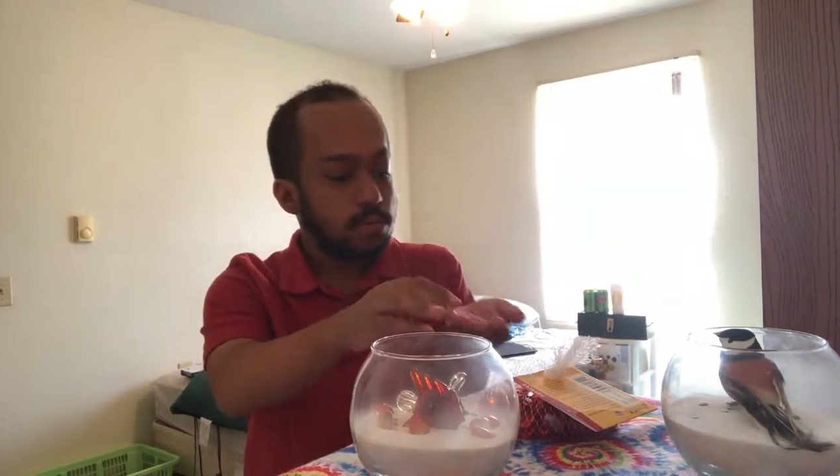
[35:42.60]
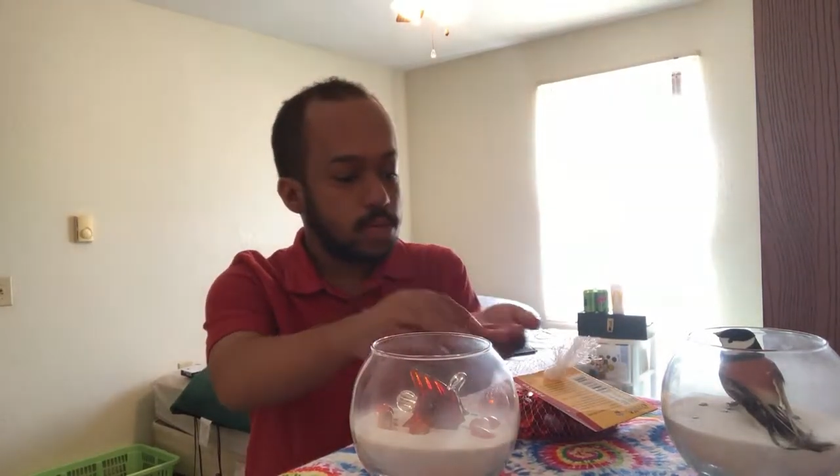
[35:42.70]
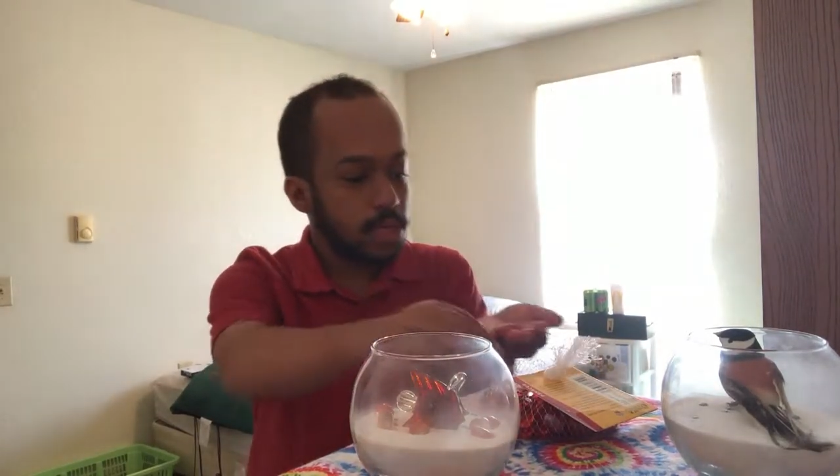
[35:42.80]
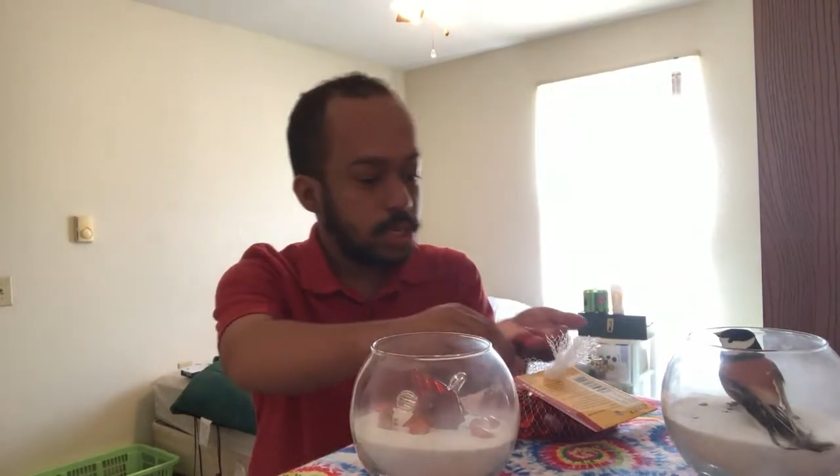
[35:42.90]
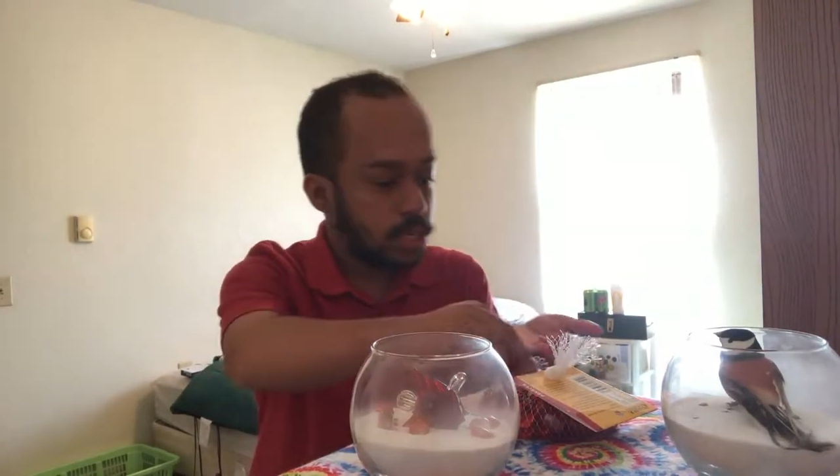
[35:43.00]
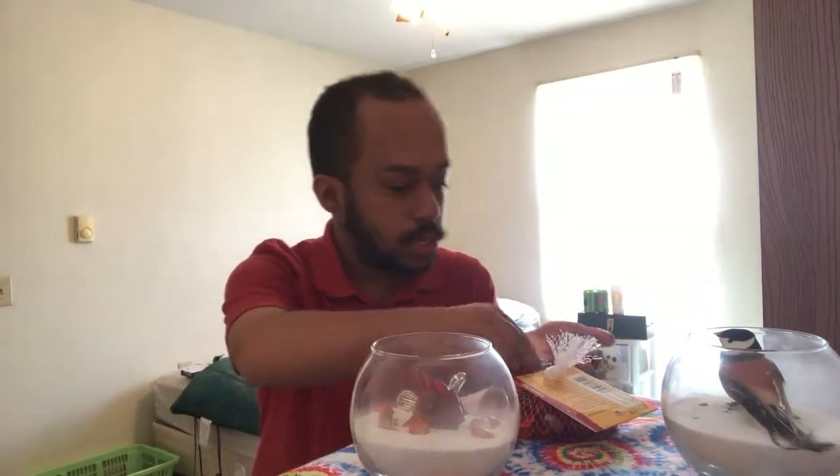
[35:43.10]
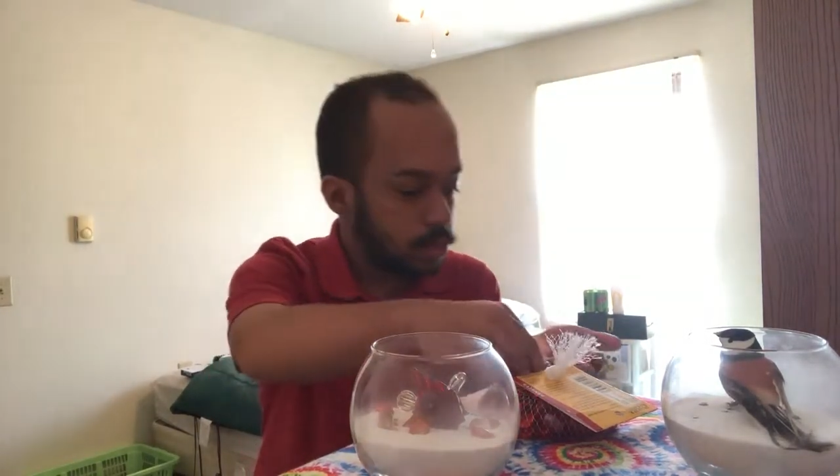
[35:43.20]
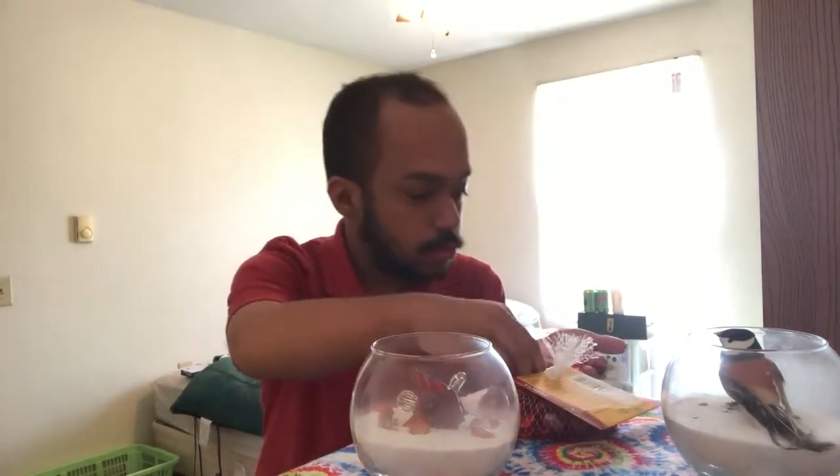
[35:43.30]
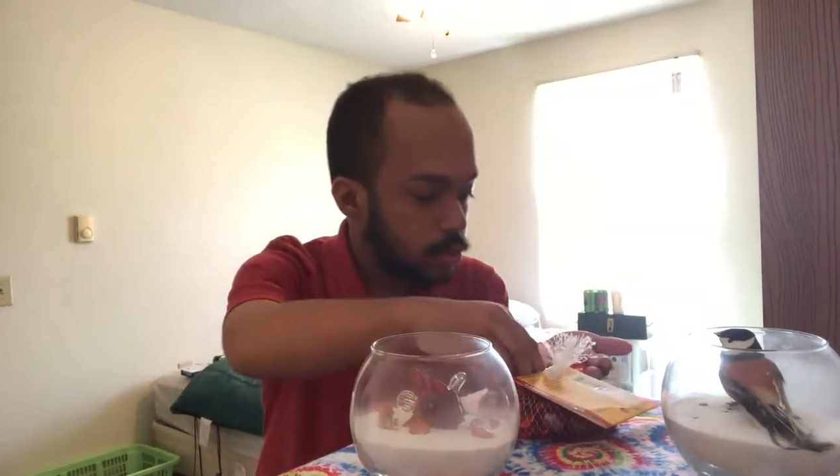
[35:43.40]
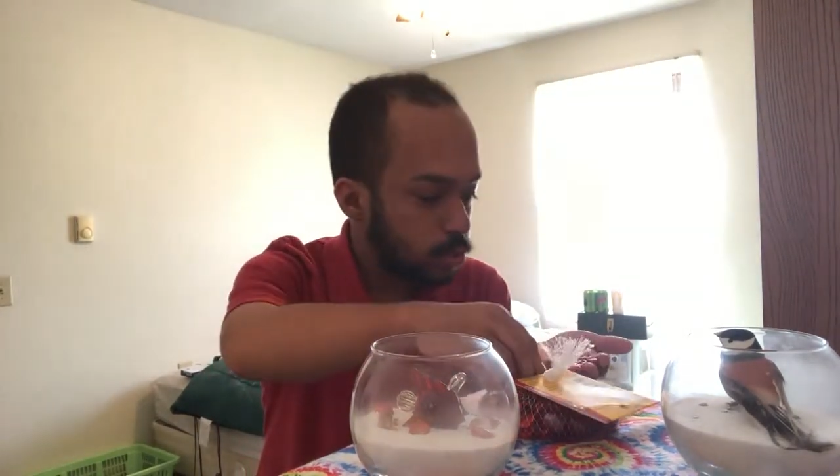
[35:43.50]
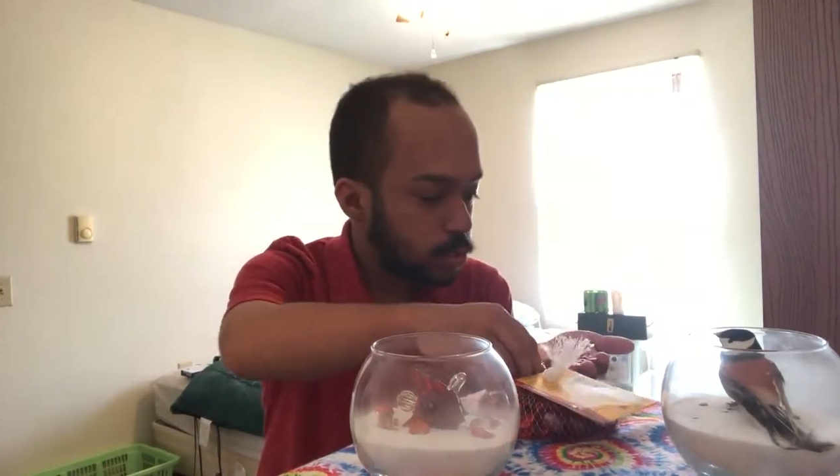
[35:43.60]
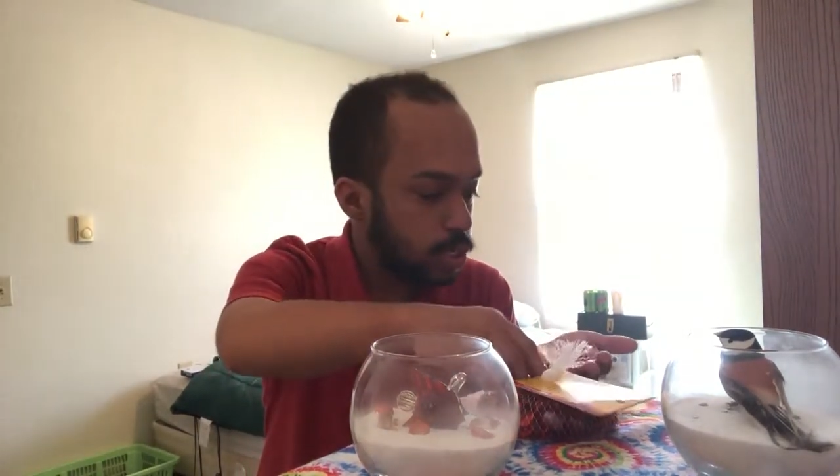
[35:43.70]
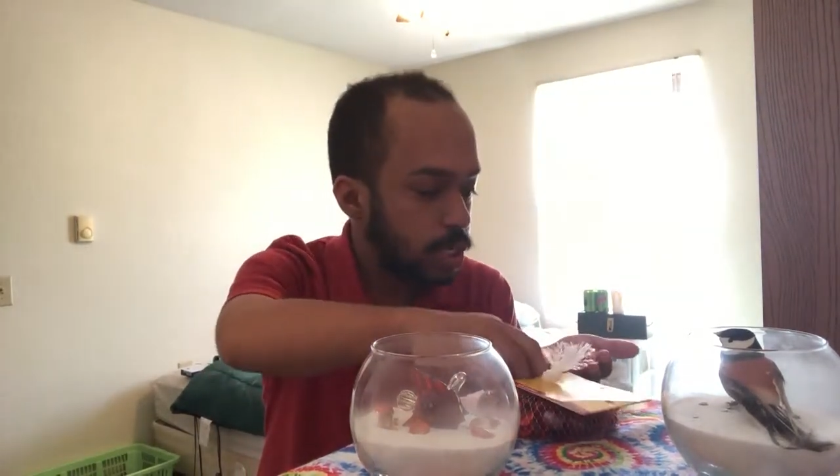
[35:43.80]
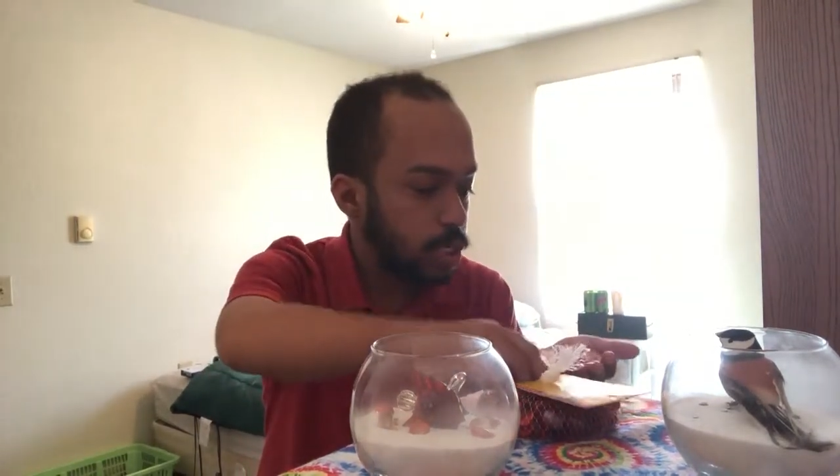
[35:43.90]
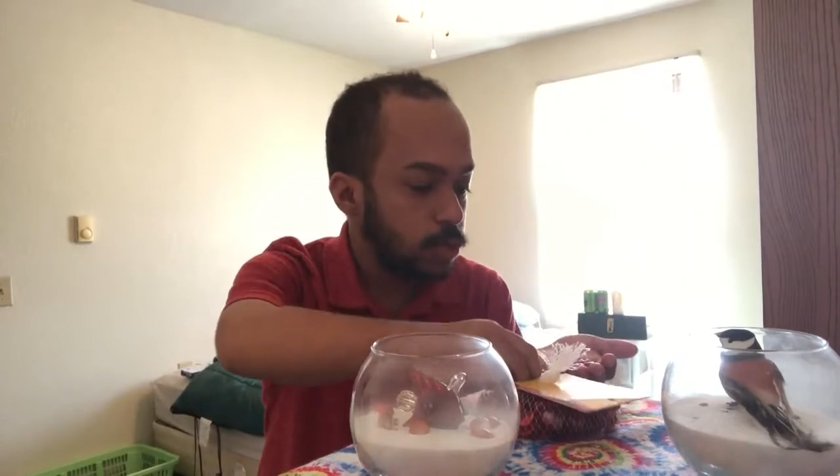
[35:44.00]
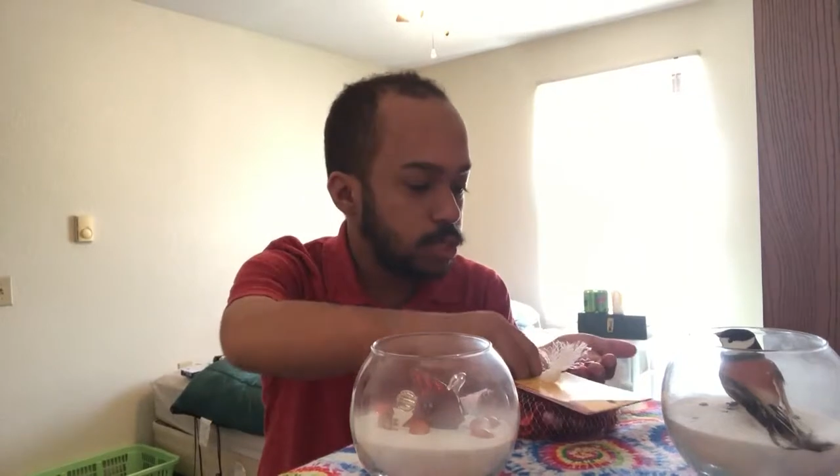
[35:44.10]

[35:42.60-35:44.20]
But what did I do?